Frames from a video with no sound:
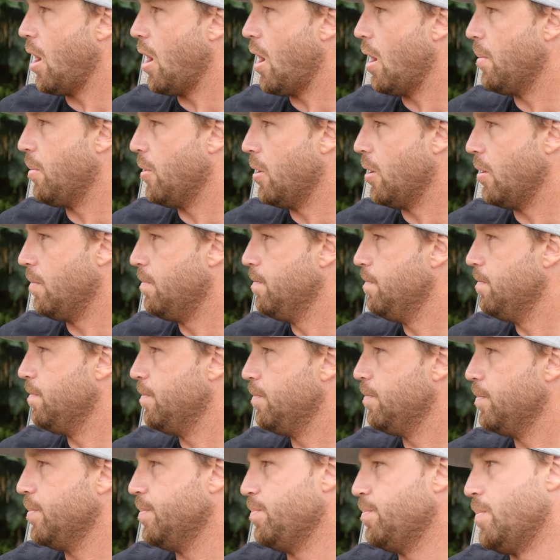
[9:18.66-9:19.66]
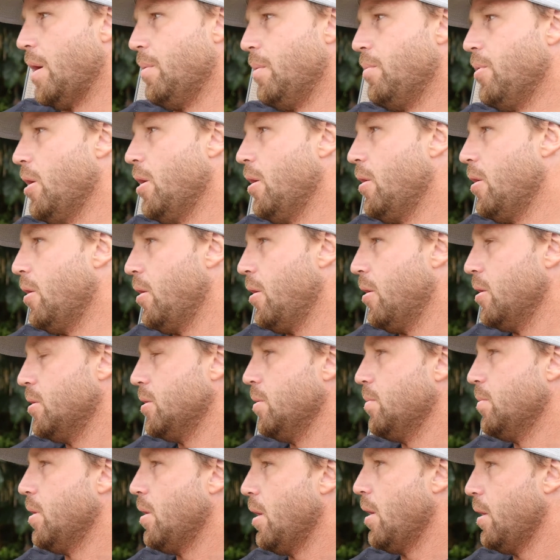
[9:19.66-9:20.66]
Rob or my brother or
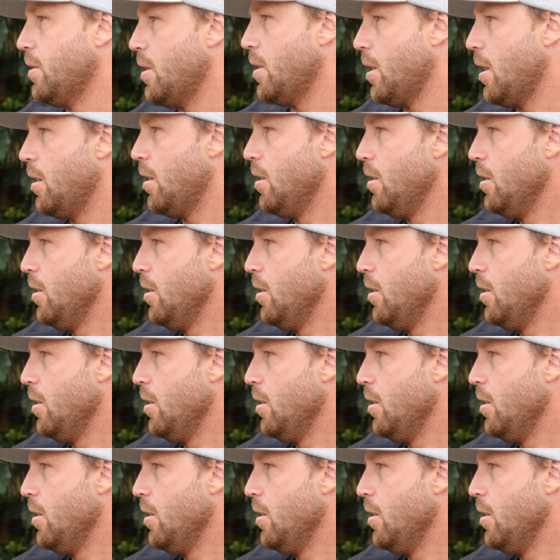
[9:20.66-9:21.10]
something like that.